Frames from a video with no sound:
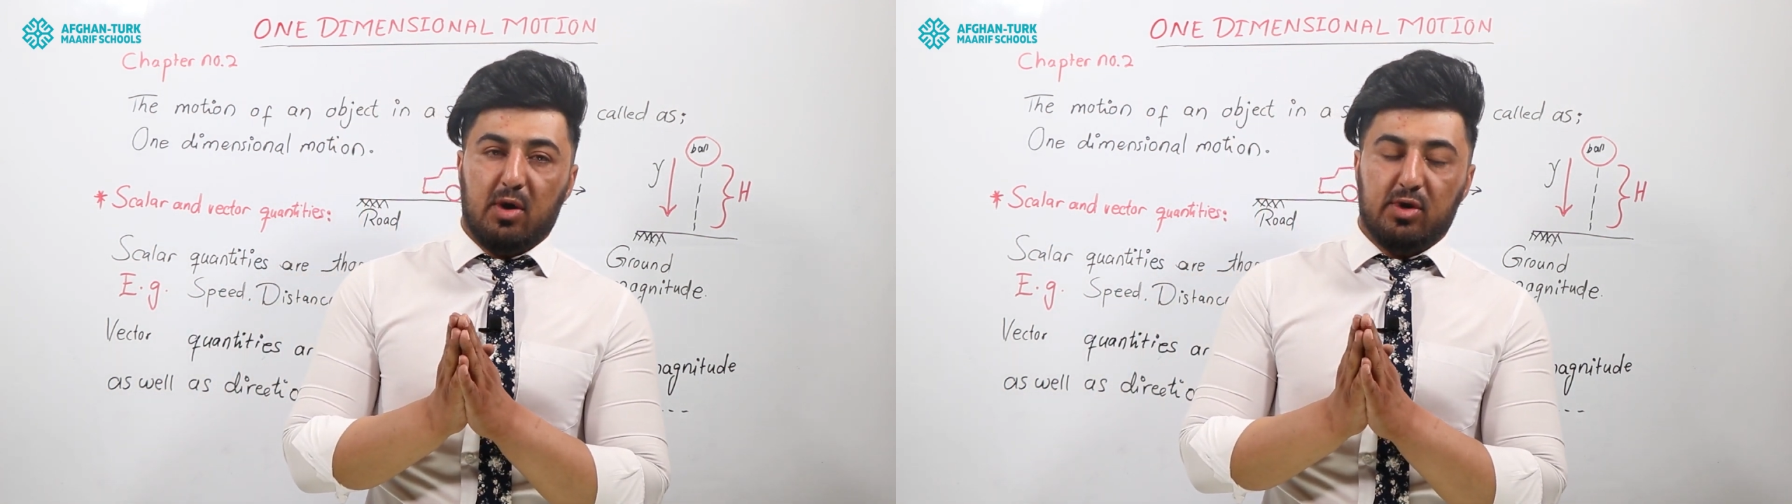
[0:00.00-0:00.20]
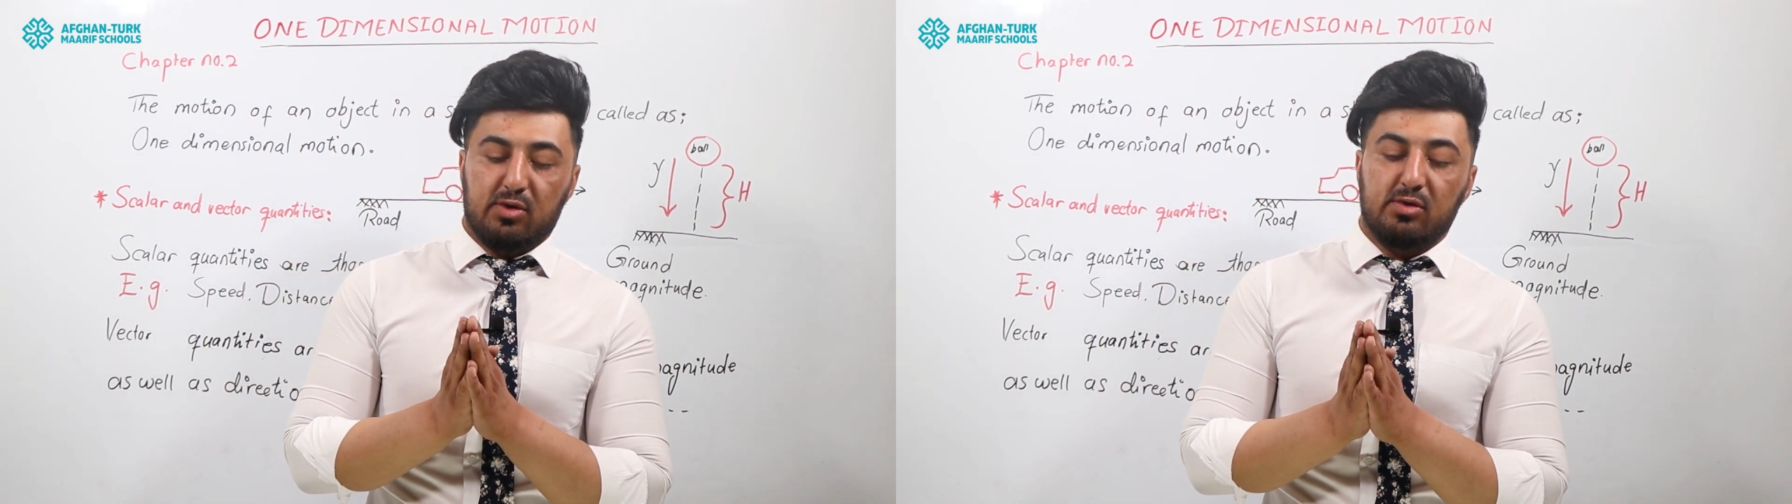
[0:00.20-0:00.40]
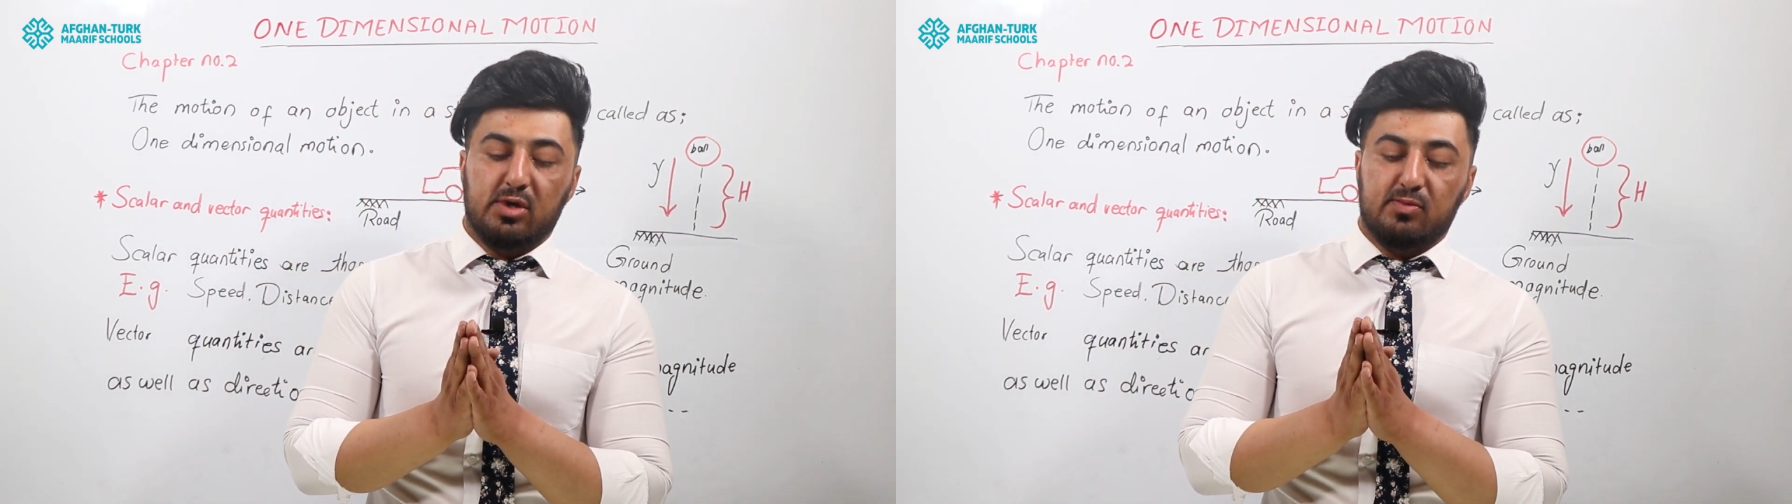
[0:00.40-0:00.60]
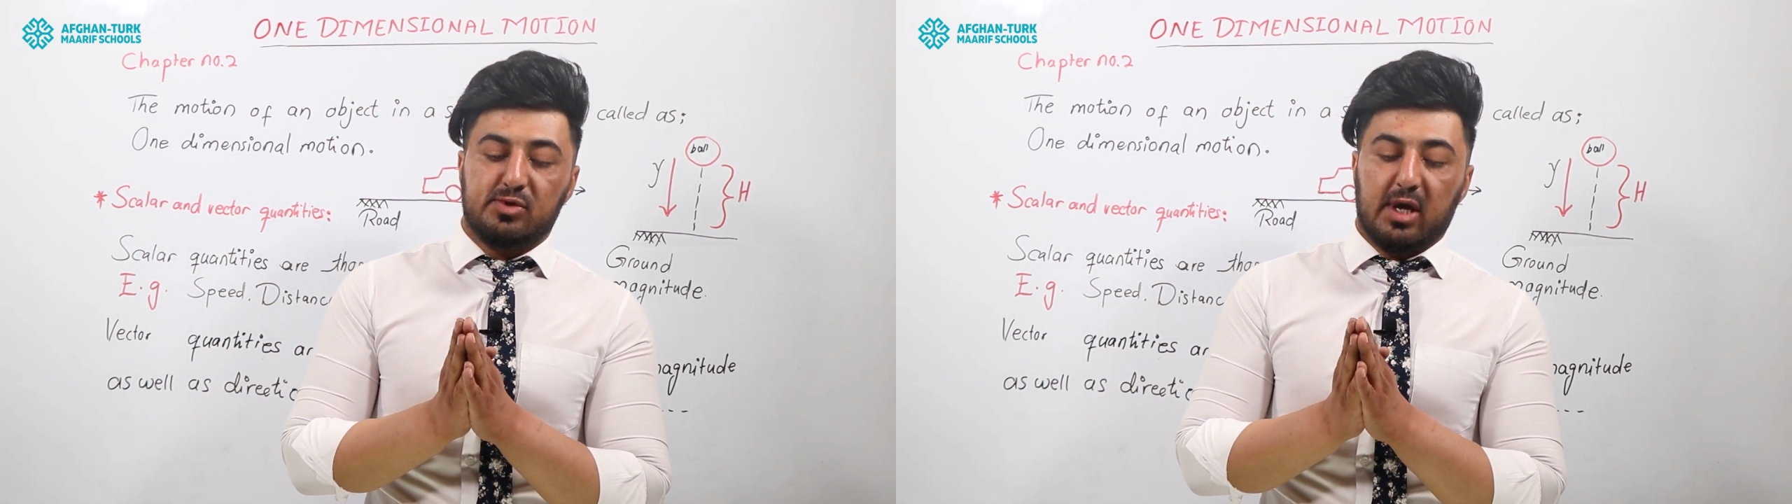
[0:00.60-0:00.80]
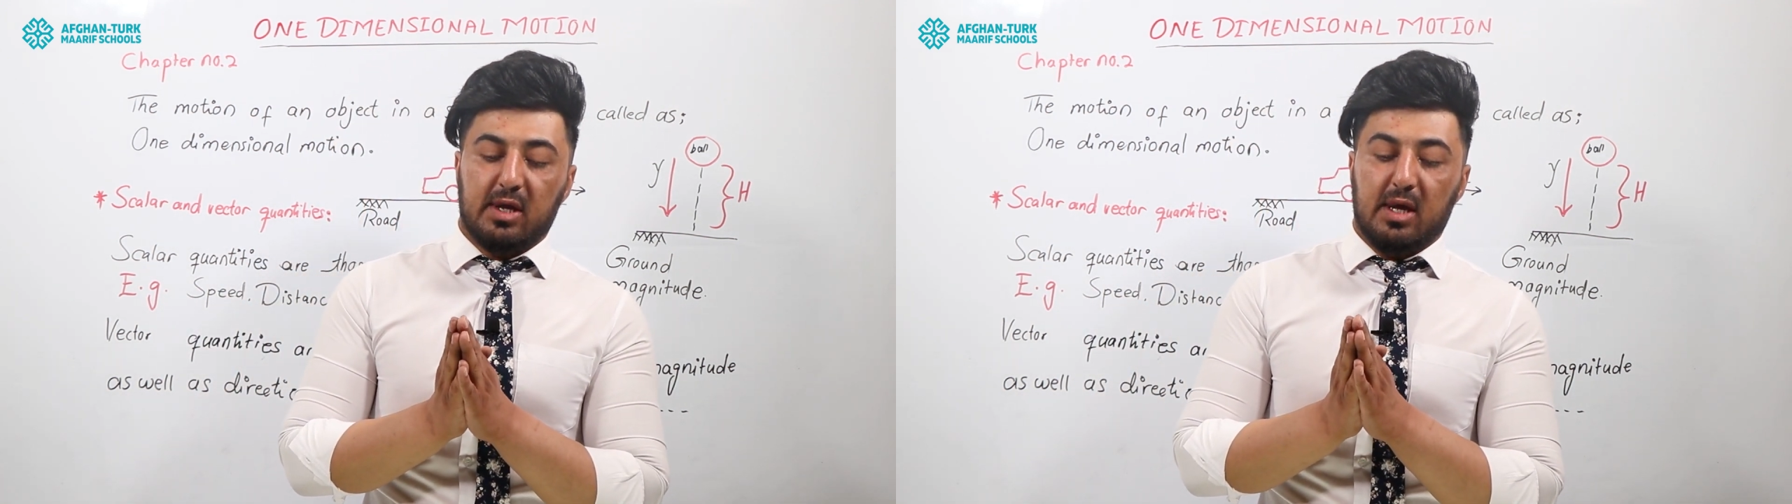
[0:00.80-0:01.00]
our YouTube
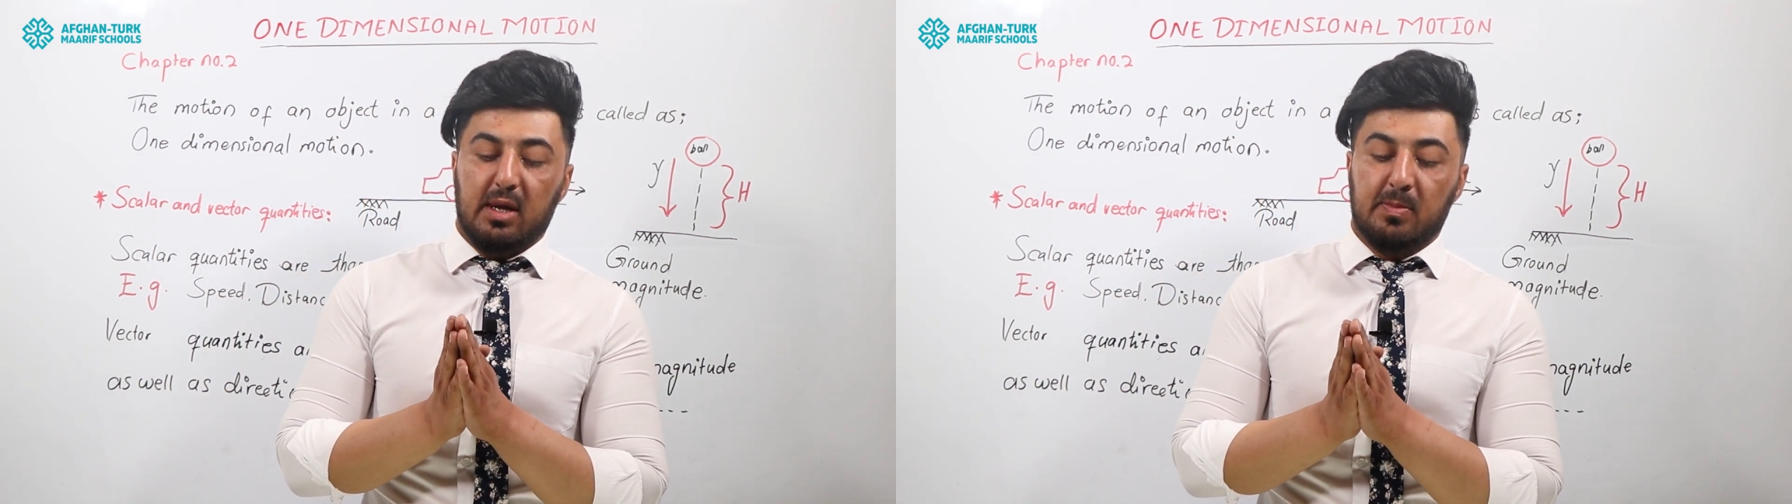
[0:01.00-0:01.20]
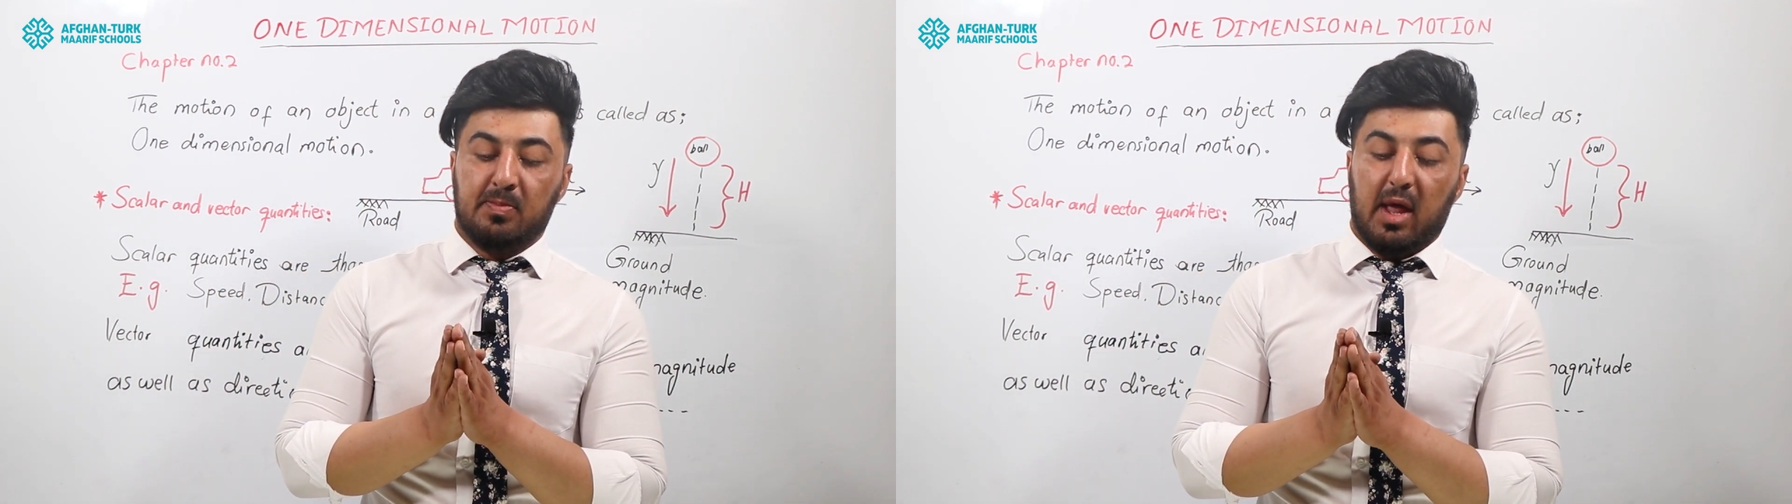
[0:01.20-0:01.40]
channel,